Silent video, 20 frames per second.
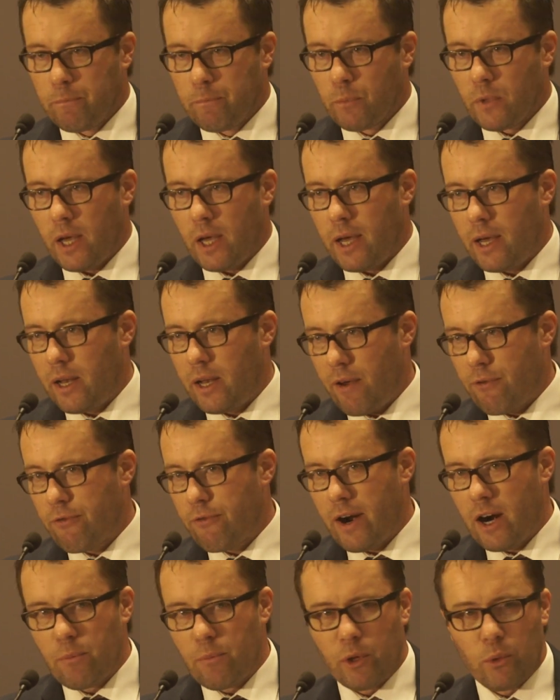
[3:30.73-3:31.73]
left
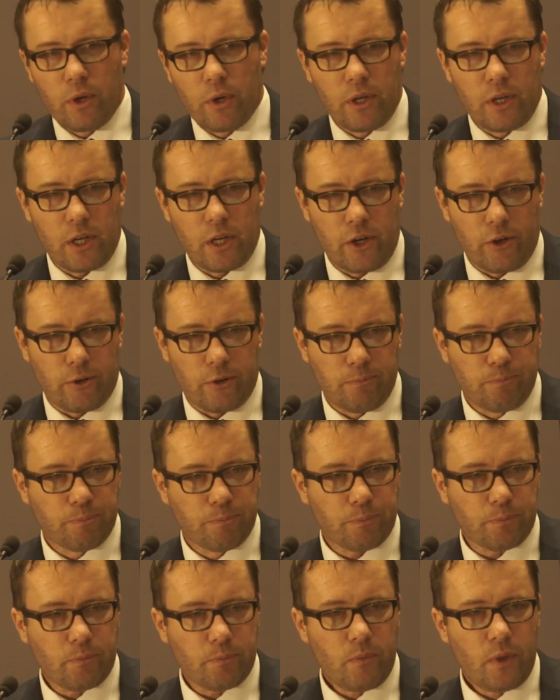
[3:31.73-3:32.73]
farming within the year.
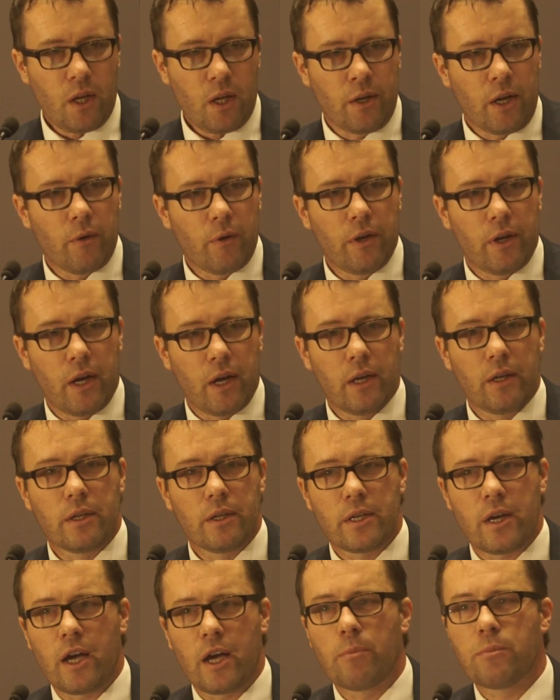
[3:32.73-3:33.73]
Now, in the
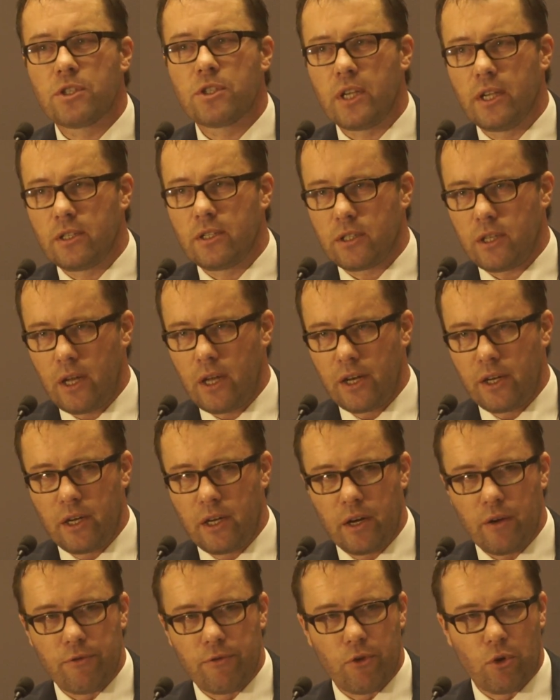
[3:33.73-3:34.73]
time since
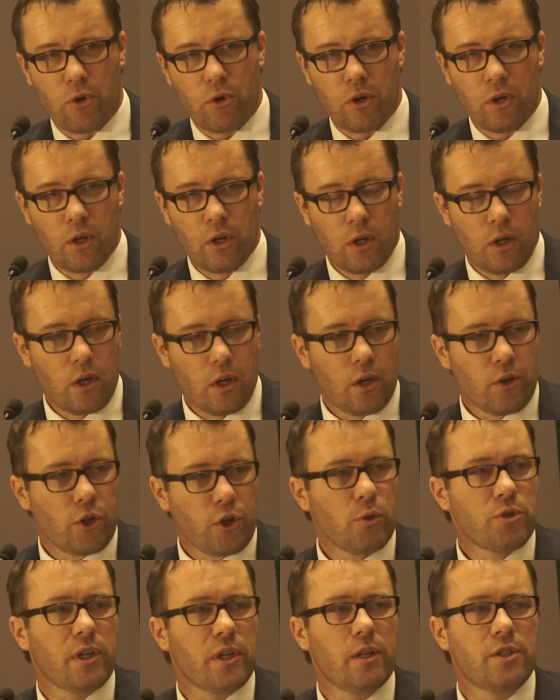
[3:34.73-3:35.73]
1984,
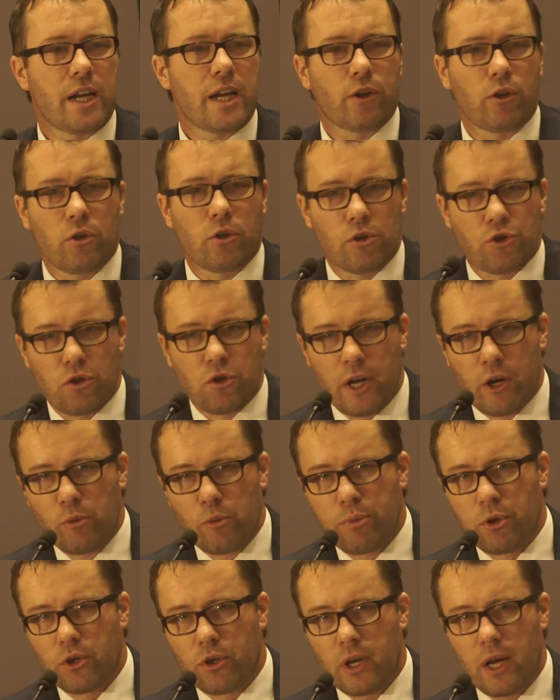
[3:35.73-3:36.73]
New Zealand's agricultural
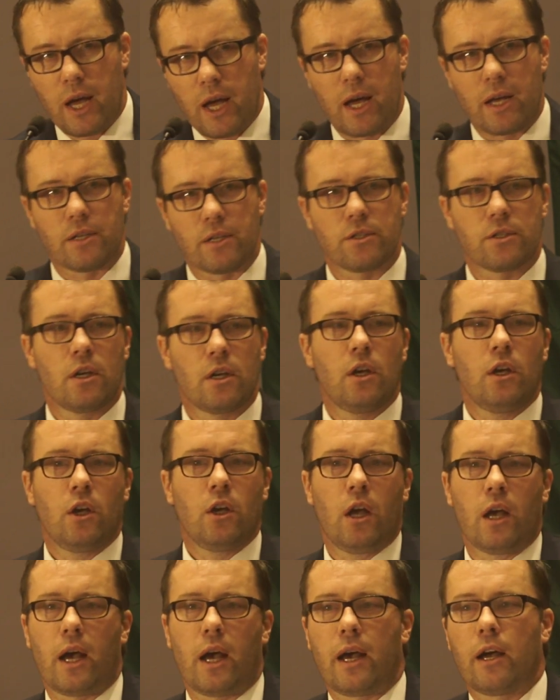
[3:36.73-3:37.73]
output has
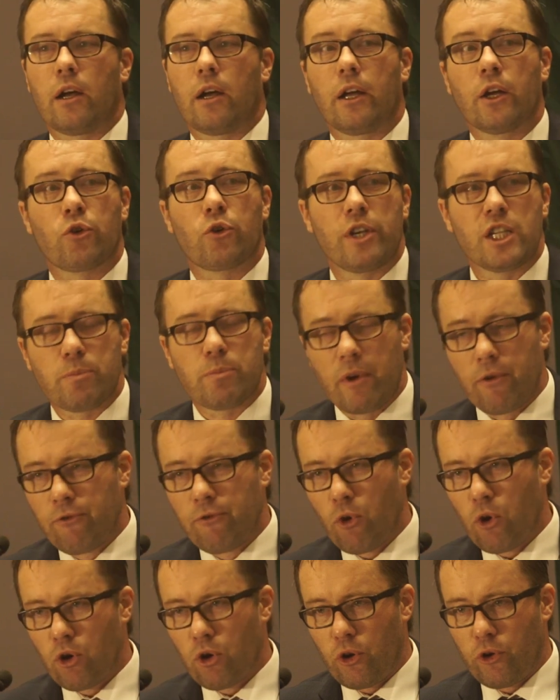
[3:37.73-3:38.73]
increased by
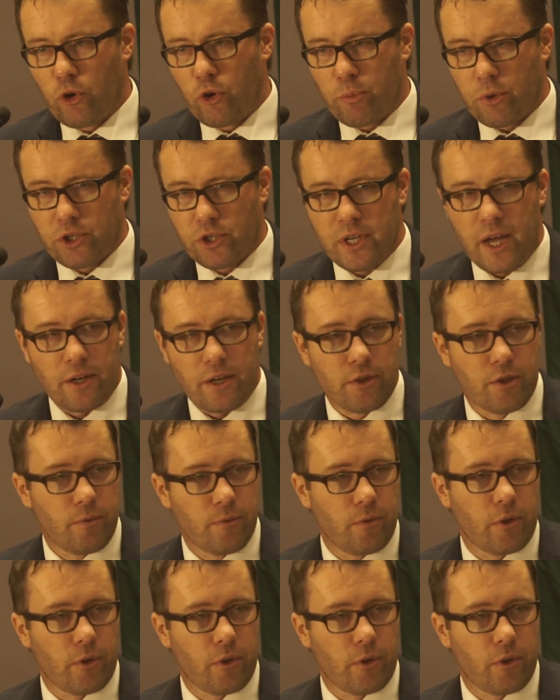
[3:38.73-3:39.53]
400%.